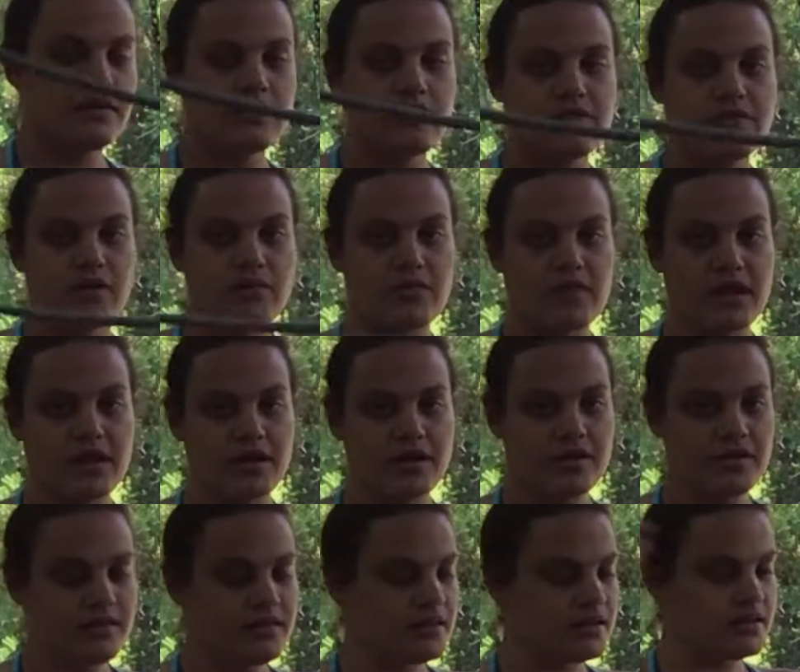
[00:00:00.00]
From there,
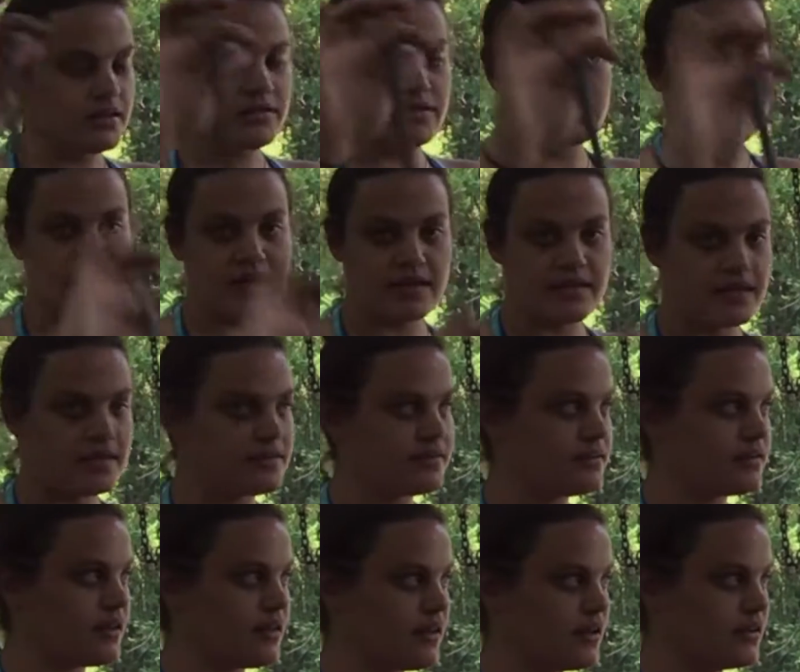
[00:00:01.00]
then you would take
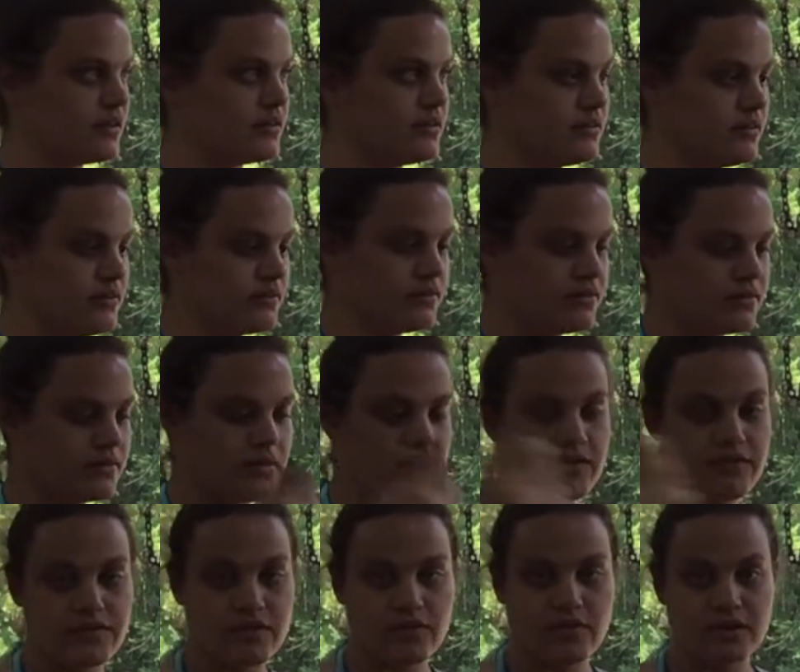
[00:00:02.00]
this, and
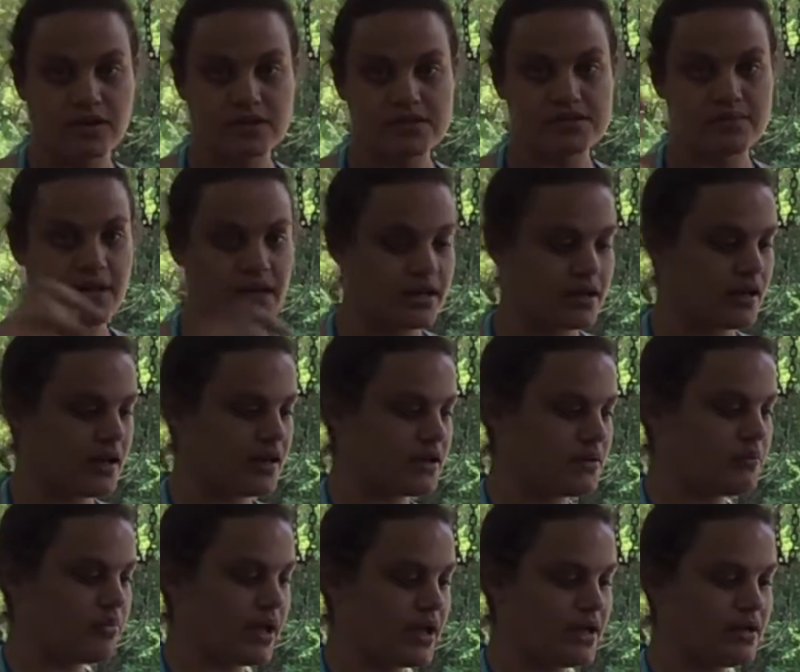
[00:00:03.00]
if you wanted to make it on a
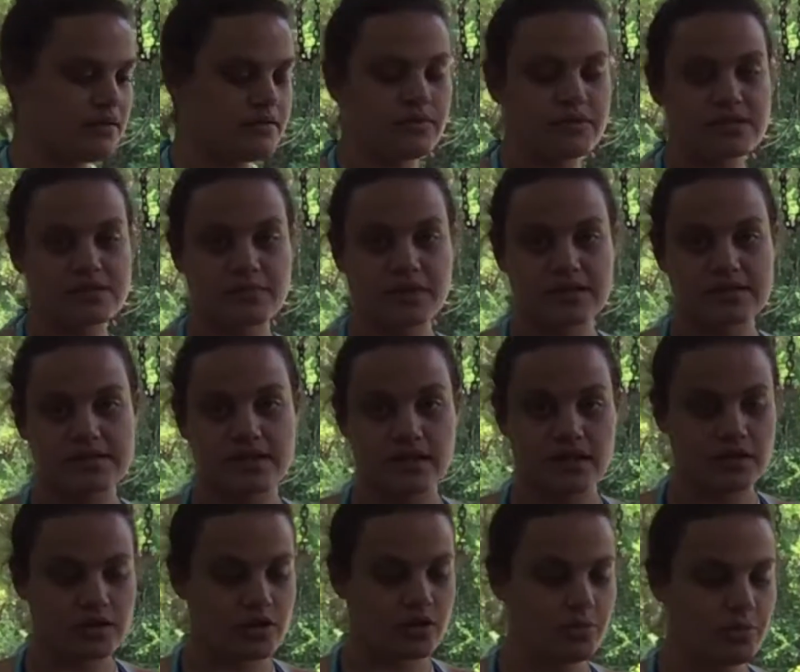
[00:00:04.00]
bite, which means on a
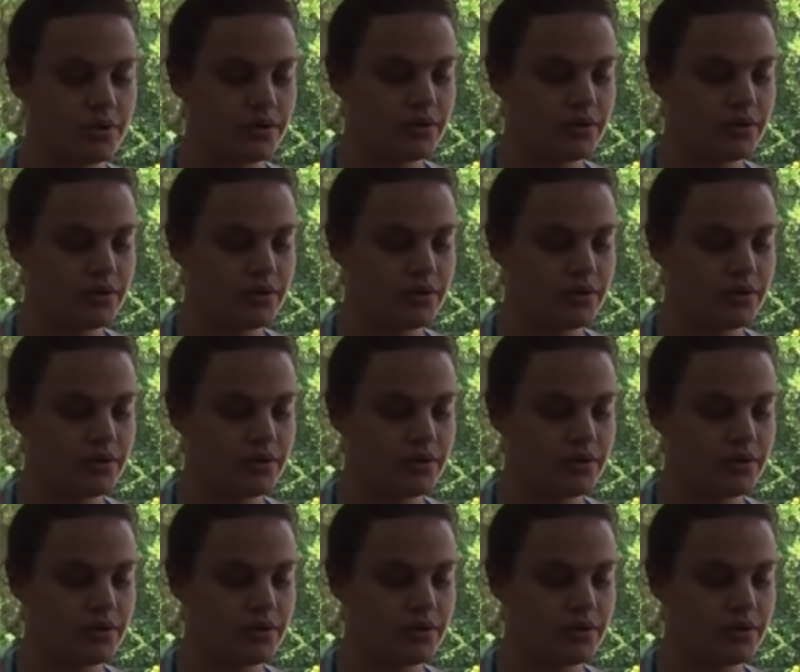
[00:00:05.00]
loop,